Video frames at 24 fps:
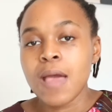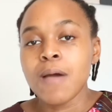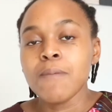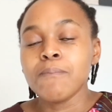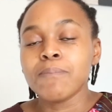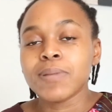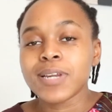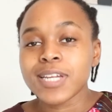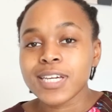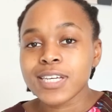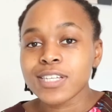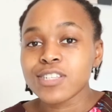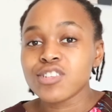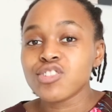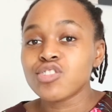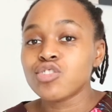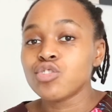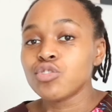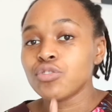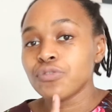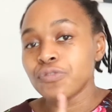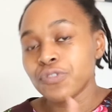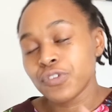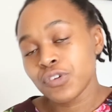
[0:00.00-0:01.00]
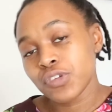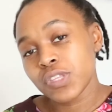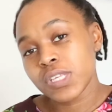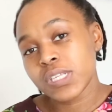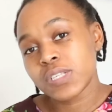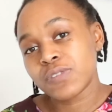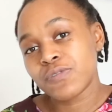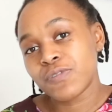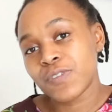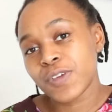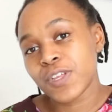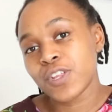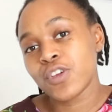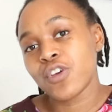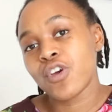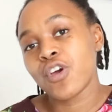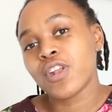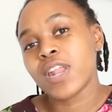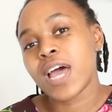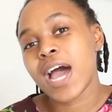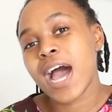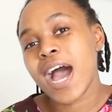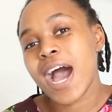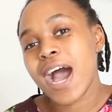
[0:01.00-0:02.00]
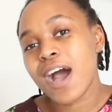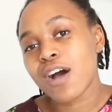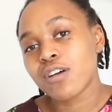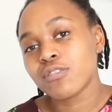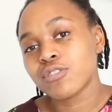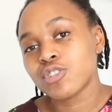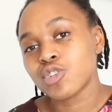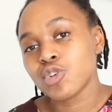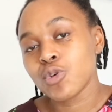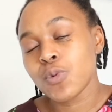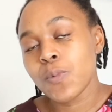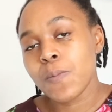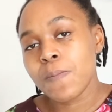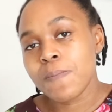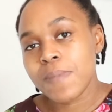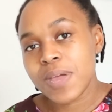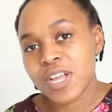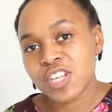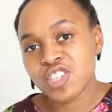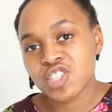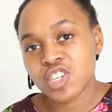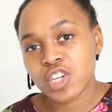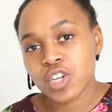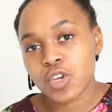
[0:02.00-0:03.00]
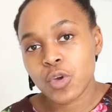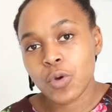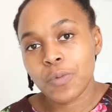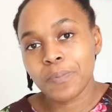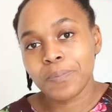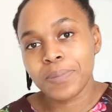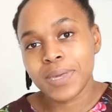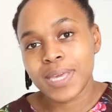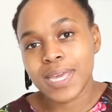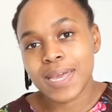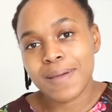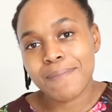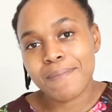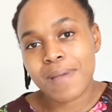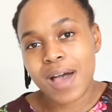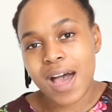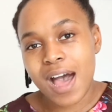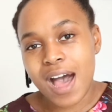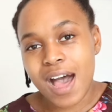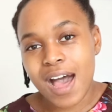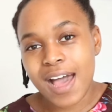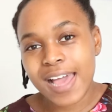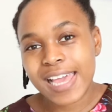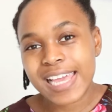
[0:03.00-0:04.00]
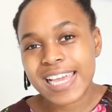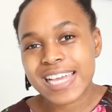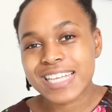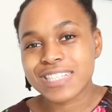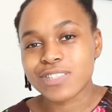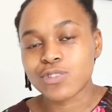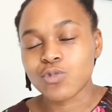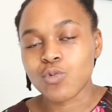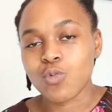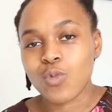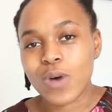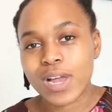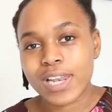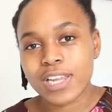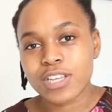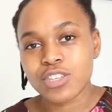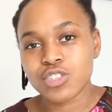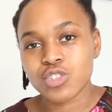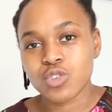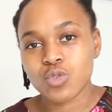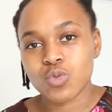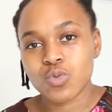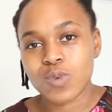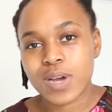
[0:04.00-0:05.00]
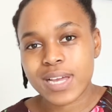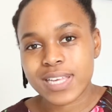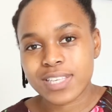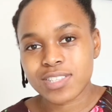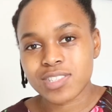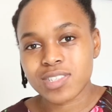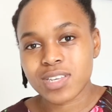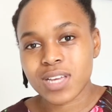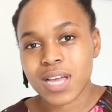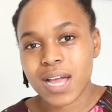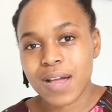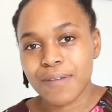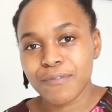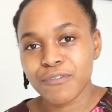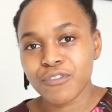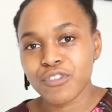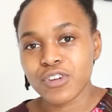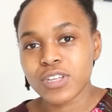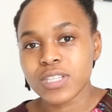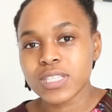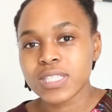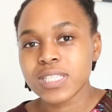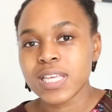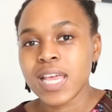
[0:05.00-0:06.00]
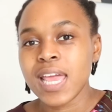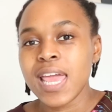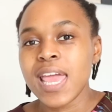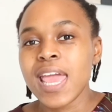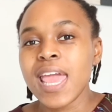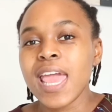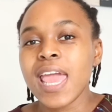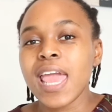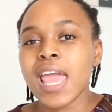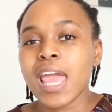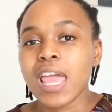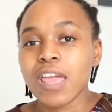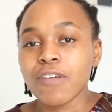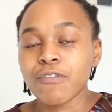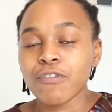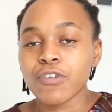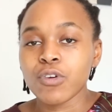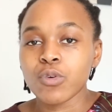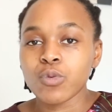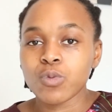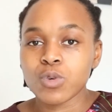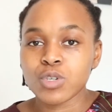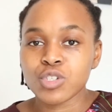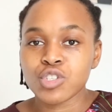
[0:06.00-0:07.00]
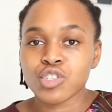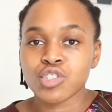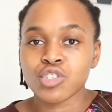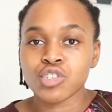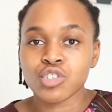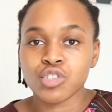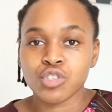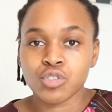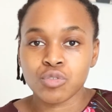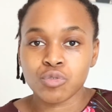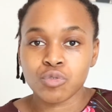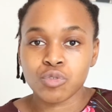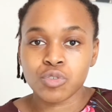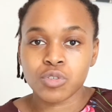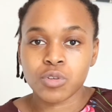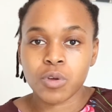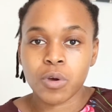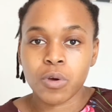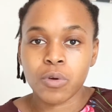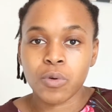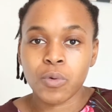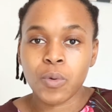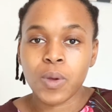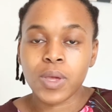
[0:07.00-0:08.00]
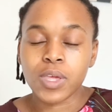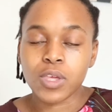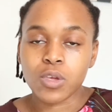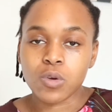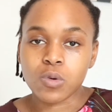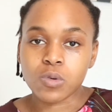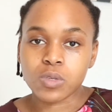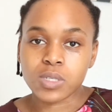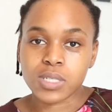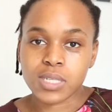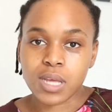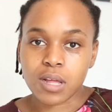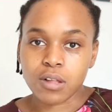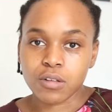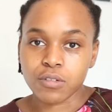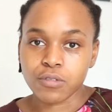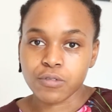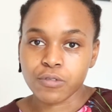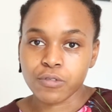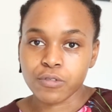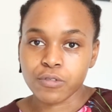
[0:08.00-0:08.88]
Please do view this video on how to measure your BMI as well as your waist circumference if you wish to do so yourself.